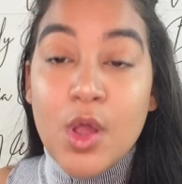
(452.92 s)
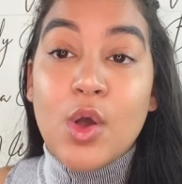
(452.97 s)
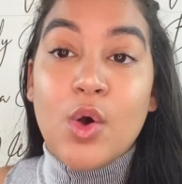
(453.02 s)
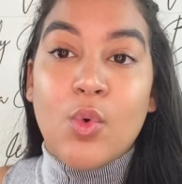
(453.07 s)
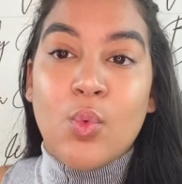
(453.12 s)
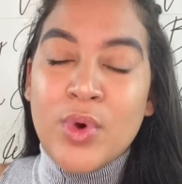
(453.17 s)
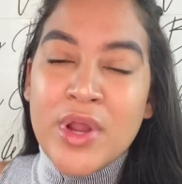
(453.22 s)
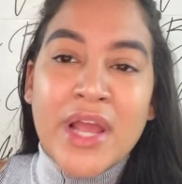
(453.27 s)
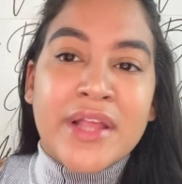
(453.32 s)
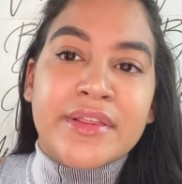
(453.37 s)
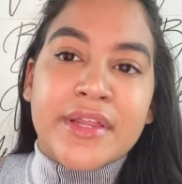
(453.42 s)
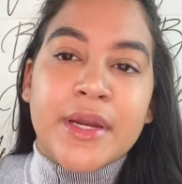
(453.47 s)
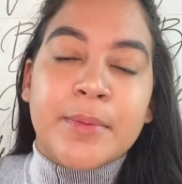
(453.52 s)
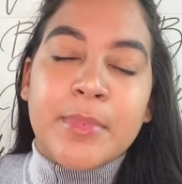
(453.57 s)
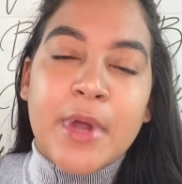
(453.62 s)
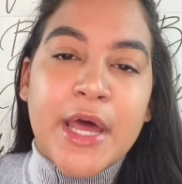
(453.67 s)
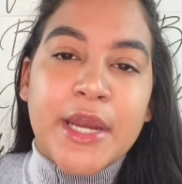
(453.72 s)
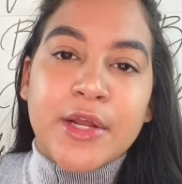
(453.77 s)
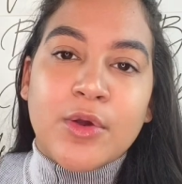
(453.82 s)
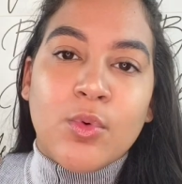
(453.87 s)
We ended up
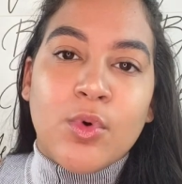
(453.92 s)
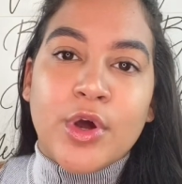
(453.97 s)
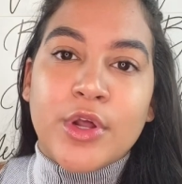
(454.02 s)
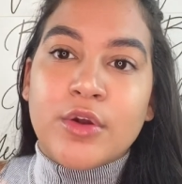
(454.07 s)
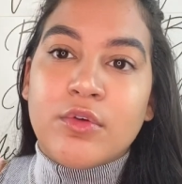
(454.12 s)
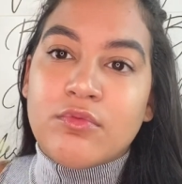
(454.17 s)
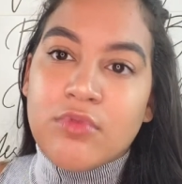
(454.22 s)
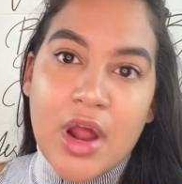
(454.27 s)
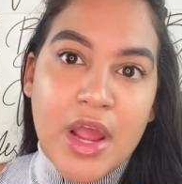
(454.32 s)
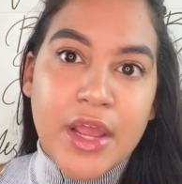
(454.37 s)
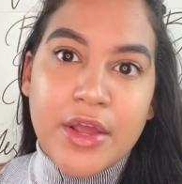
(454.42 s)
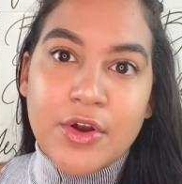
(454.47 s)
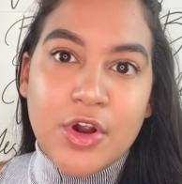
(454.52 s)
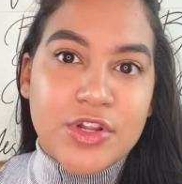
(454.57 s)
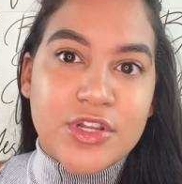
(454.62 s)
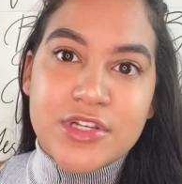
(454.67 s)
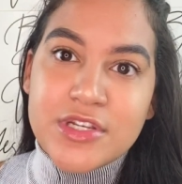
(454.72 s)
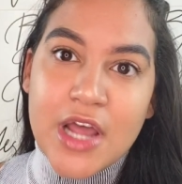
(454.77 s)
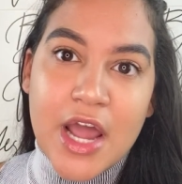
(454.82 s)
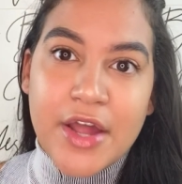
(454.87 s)
getting one right in our
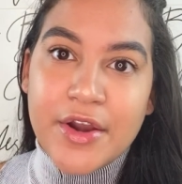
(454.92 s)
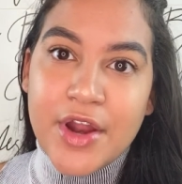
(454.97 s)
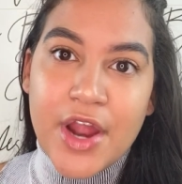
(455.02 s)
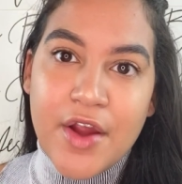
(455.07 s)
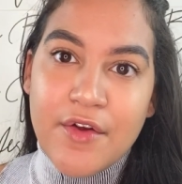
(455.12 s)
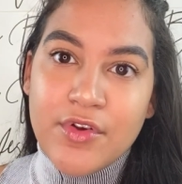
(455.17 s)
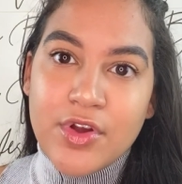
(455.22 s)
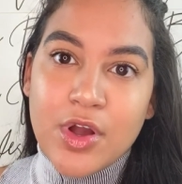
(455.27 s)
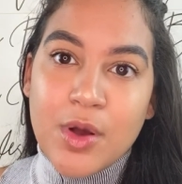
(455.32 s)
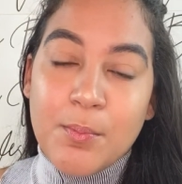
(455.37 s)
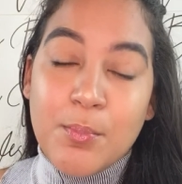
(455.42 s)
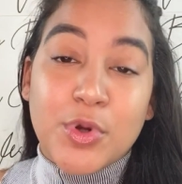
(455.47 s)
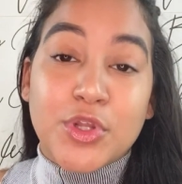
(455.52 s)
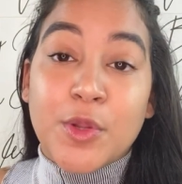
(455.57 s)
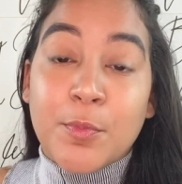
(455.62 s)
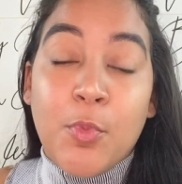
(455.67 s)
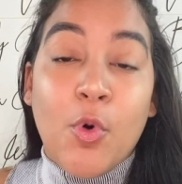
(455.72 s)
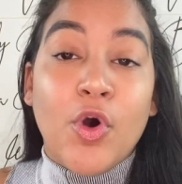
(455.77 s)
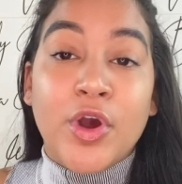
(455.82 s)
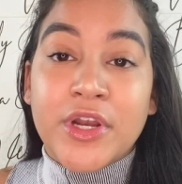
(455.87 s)
desired area, but the
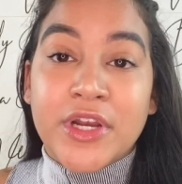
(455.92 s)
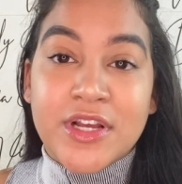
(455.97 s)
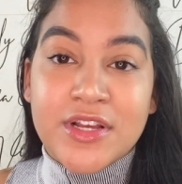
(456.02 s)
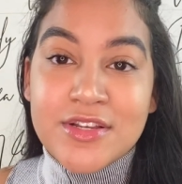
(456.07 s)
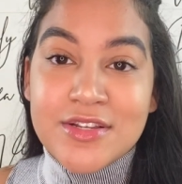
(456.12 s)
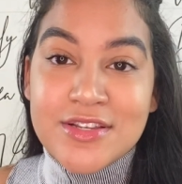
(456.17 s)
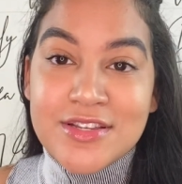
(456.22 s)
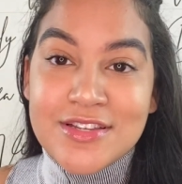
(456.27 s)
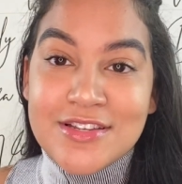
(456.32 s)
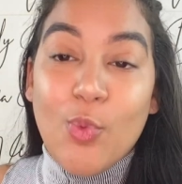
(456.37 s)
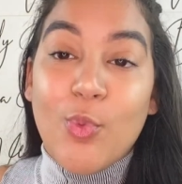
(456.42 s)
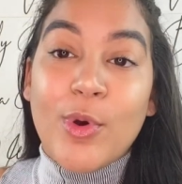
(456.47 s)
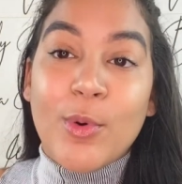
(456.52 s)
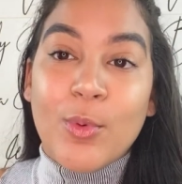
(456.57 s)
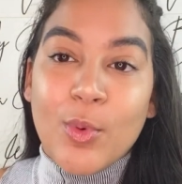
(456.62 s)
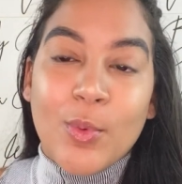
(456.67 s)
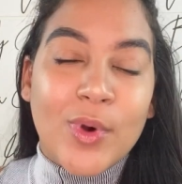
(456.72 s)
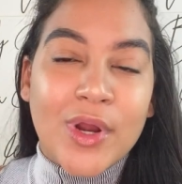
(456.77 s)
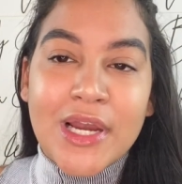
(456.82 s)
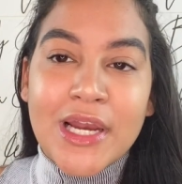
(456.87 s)
point is, we were
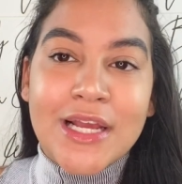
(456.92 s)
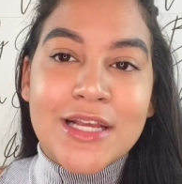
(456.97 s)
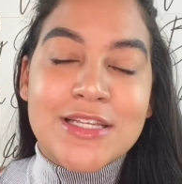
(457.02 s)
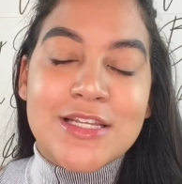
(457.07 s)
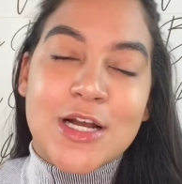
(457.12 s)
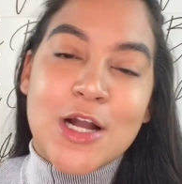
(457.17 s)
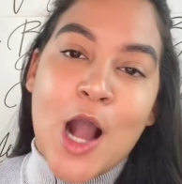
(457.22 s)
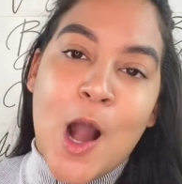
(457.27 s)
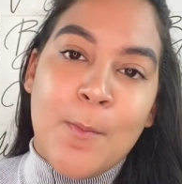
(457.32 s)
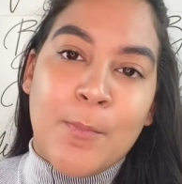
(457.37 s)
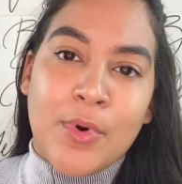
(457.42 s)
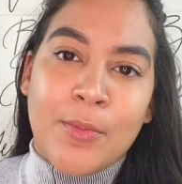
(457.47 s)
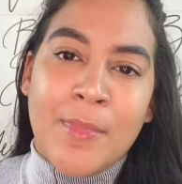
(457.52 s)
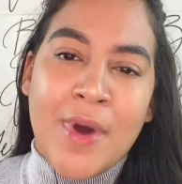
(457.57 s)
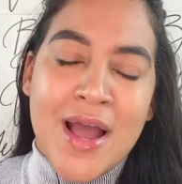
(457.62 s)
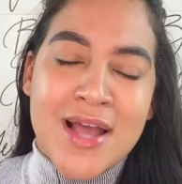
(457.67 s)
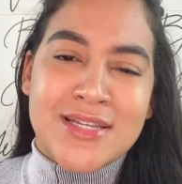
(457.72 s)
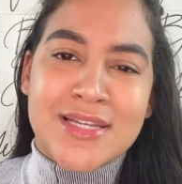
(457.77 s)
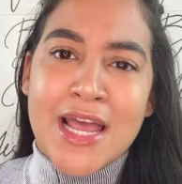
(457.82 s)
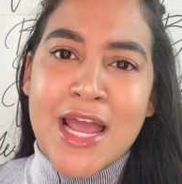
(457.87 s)
willing to
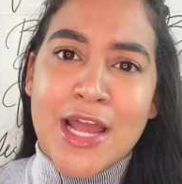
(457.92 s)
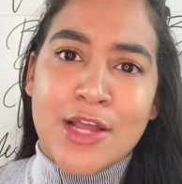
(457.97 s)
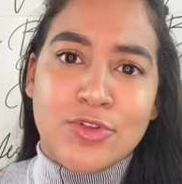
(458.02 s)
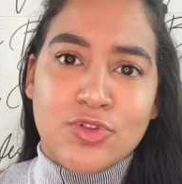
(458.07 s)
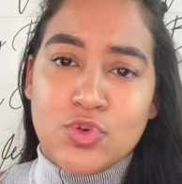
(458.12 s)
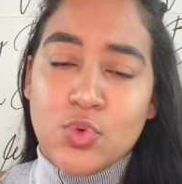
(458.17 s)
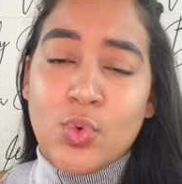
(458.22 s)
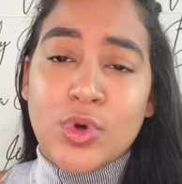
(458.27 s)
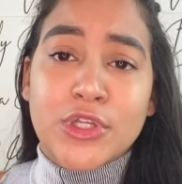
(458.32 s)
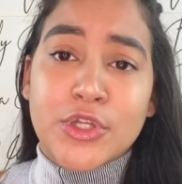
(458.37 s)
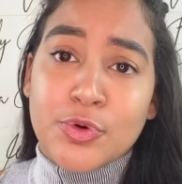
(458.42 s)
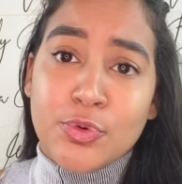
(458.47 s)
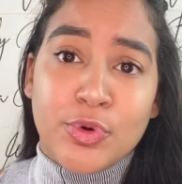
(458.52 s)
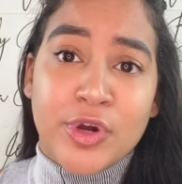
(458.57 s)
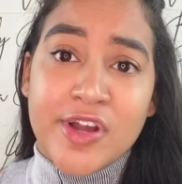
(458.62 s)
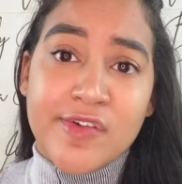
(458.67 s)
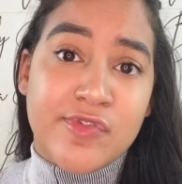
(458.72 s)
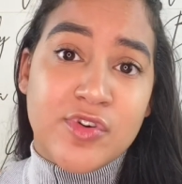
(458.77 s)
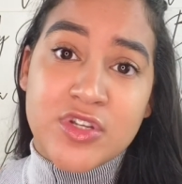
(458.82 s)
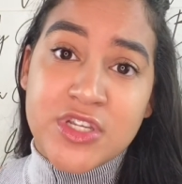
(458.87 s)
compromise and do a little
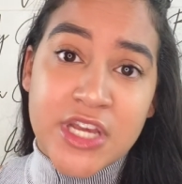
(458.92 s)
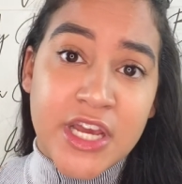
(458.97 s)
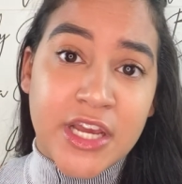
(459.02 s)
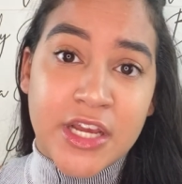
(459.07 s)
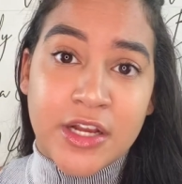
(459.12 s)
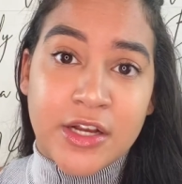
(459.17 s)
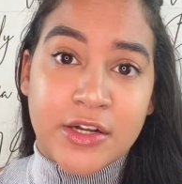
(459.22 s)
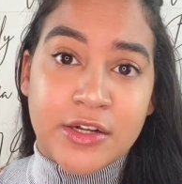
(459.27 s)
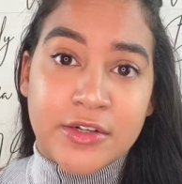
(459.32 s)
give or take.